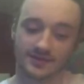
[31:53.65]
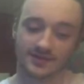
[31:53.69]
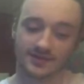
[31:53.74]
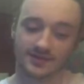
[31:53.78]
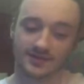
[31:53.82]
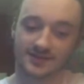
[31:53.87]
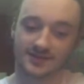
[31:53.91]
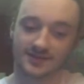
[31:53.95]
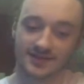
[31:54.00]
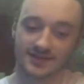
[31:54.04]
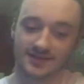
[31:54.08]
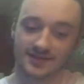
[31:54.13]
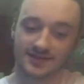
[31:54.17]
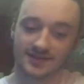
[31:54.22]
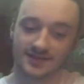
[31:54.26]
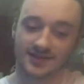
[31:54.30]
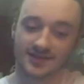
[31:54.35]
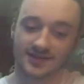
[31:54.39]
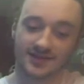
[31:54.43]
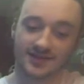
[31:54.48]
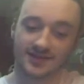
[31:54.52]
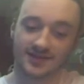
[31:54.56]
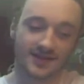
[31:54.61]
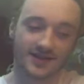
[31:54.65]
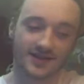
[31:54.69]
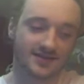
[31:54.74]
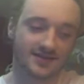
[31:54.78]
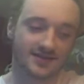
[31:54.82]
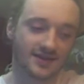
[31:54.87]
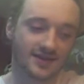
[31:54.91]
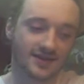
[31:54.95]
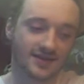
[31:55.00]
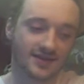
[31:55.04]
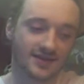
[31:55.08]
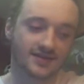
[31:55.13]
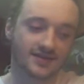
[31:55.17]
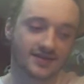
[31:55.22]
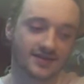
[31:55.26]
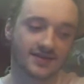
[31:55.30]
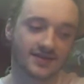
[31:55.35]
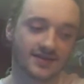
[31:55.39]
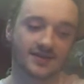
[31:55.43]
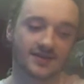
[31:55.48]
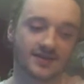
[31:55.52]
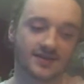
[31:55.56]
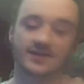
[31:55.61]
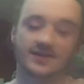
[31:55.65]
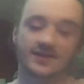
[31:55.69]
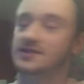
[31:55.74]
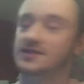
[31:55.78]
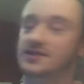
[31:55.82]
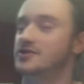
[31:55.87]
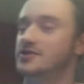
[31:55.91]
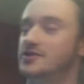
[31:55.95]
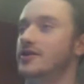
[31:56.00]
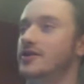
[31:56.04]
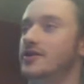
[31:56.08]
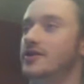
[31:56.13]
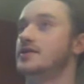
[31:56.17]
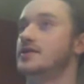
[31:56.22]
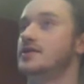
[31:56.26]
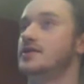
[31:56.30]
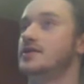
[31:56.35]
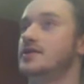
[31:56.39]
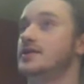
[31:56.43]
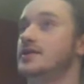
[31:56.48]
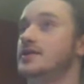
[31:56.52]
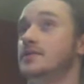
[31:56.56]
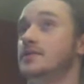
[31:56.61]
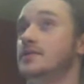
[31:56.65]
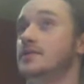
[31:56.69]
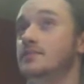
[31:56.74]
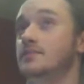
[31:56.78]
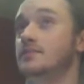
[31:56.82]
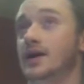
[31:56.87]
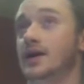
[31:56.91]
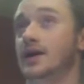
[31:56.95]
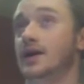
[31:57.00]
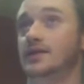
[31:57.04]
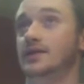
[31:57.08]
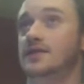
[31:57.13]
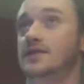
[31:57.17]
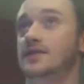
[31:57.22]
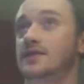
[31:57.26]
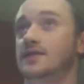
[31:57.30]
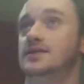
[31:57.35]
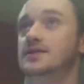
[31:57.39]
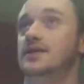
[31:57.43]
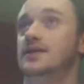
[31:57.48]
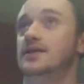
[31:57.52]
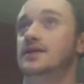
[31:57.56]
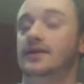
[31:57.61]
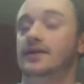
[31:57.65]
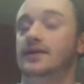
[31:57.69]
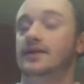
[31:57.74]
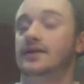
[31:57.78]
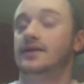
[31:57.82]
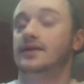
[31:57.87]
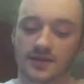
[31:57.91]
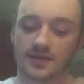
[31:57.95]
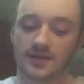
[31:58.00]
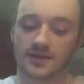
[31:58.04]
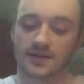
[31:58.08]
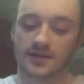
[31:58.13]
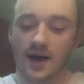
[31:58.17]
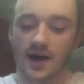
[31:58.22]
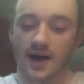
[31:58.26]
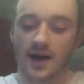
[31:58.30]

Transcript: Yeah, that's it was my left side that I got hit on.